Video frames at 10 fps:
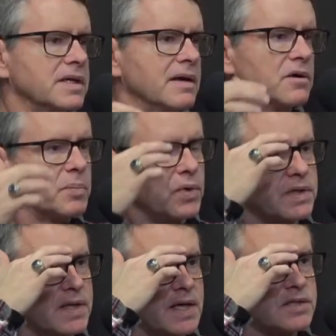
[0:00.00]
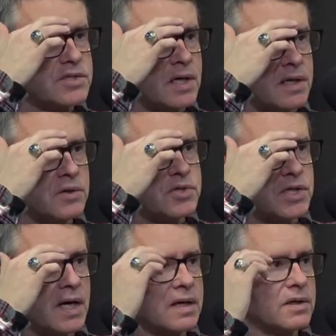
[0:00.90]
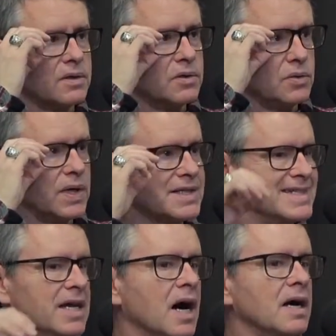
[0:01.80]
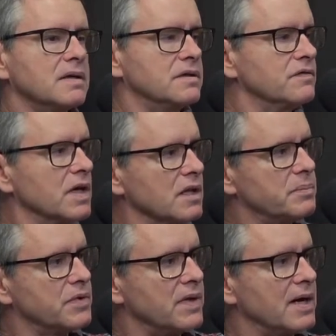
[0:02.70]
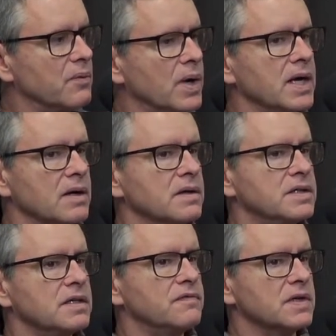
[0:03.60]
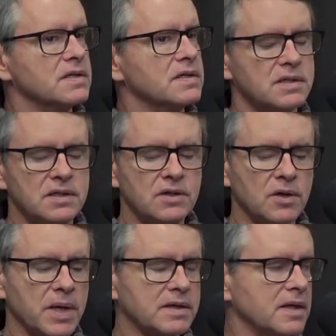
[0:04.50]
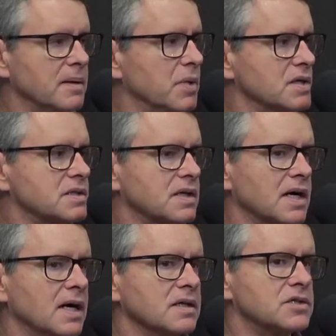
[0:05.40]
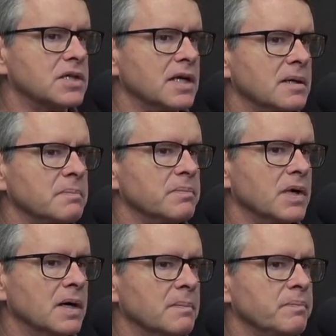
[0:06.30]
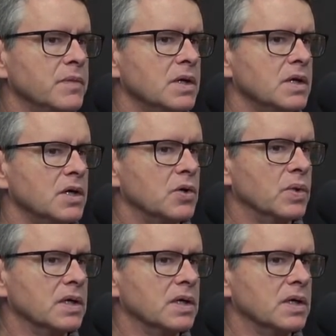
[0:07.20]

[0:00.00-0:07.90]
counterpoint to that is John Ogiako, who has not developed that way on defense. And you go back to that Boston College game when